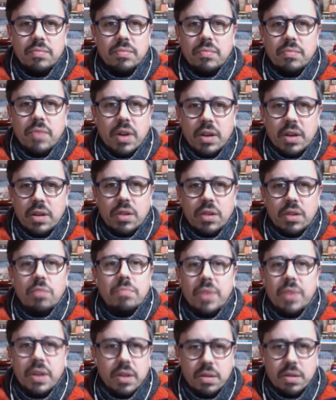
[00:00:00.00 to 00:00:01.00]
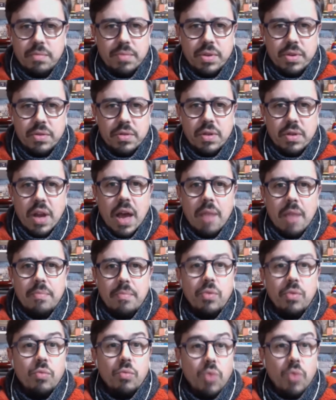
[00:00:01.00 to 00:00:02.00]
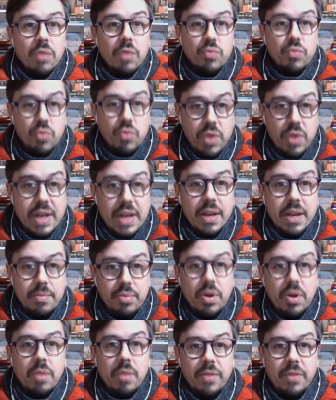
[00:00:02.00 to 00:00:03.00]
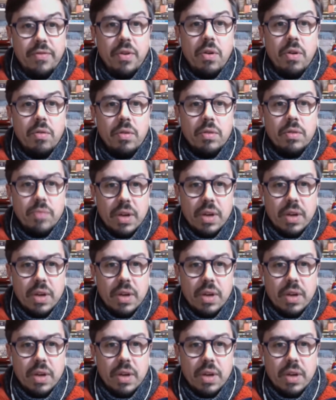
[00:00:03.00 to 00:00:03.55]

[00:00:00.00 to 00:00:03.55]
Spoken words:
what it could be a computer lab. But what really brought me forward,